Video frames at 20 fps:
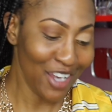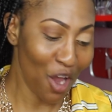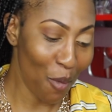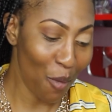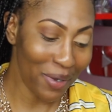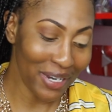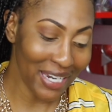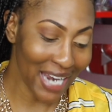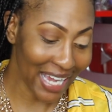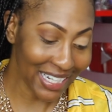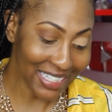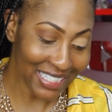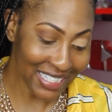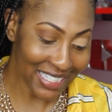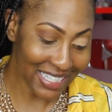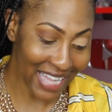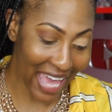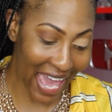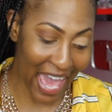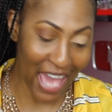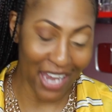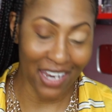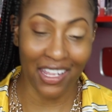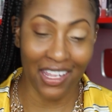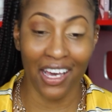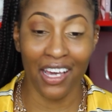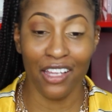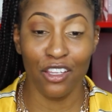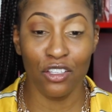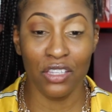no, but not just that.
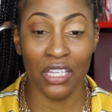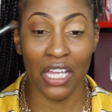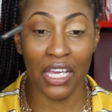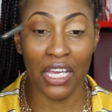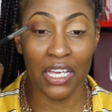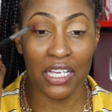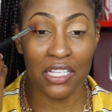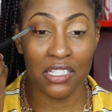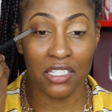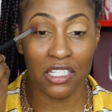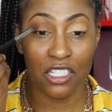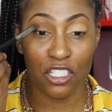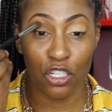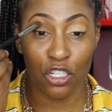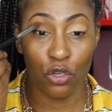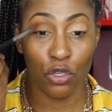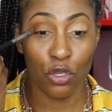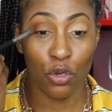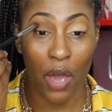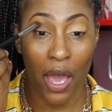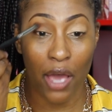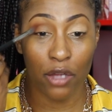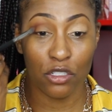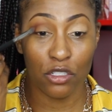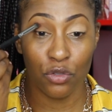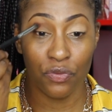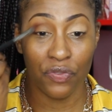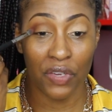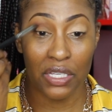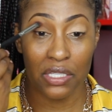The other thing is to show you how
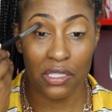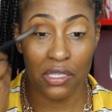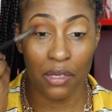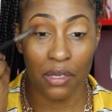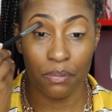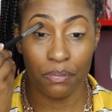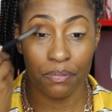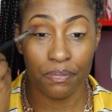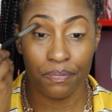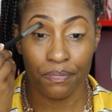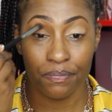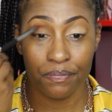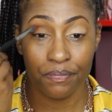to fix them